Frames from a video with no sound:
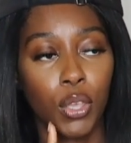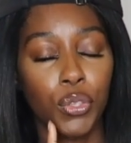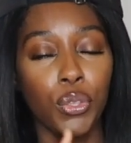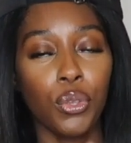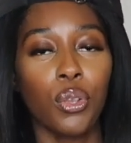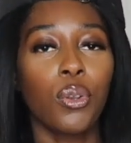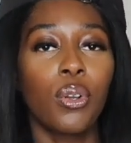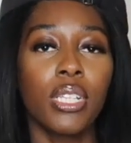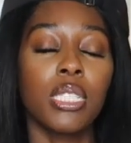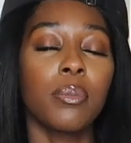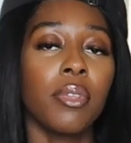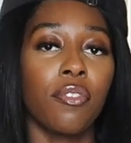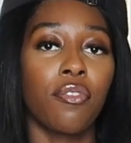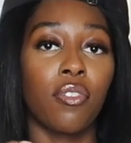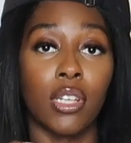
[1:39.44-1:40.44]
you're going to
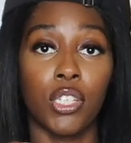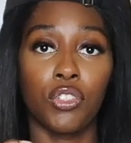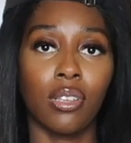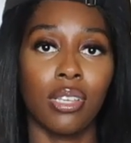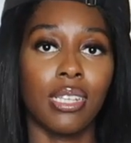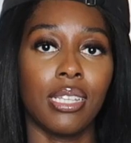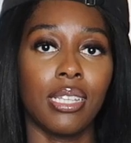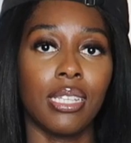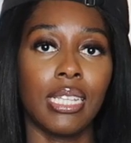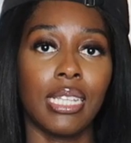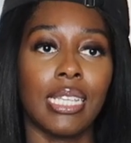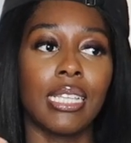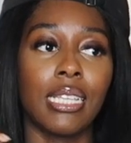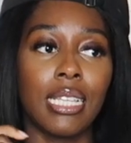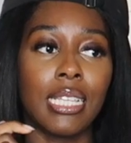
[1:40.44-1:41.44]
be frustrated
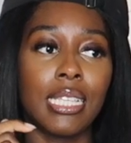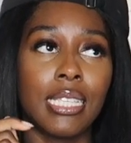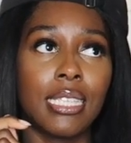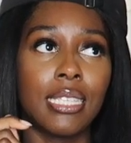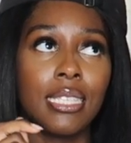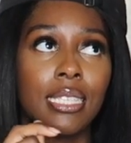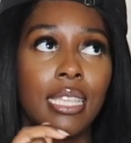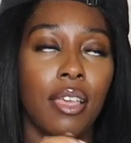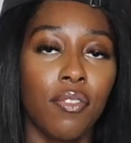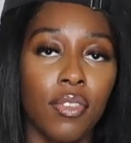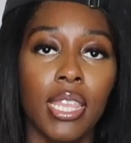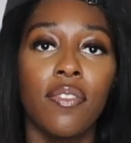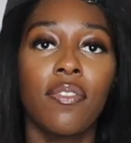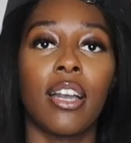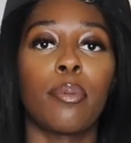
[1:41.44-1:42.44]

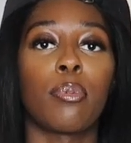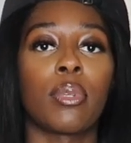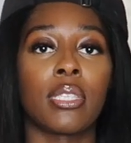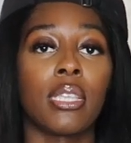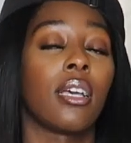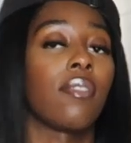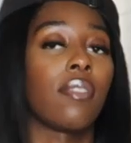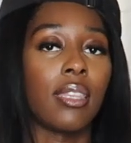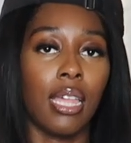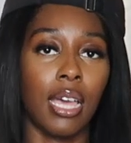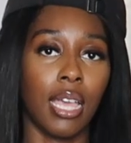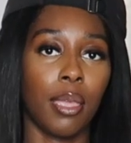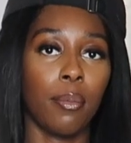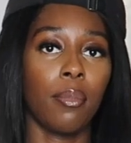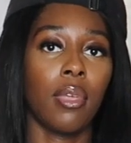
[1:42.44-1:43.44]
75% of the
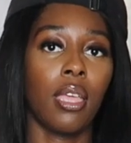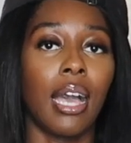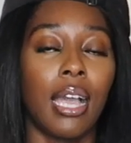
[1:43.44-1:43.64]
time.